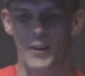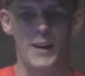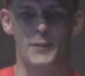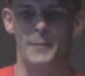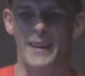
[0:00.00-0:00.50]

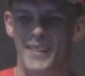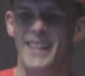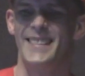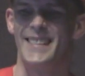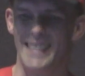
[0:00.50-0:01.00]
drives me
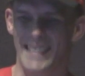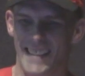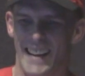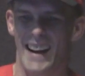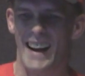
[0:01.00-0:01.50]
crazy.
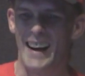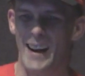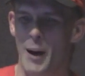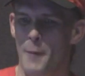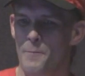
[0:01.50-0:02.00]

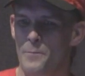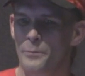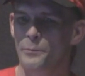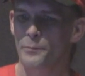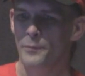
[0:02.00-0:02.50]
Um,
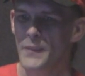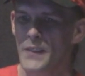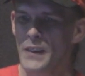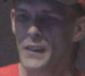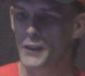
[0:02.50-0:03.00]

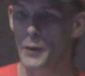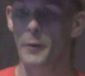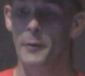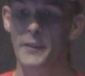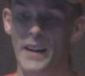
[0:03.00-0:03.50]
so
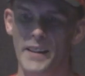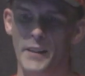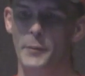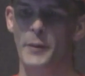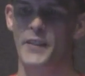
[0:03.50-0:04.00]
what we've done
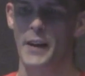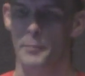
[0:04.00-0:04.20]
is we've set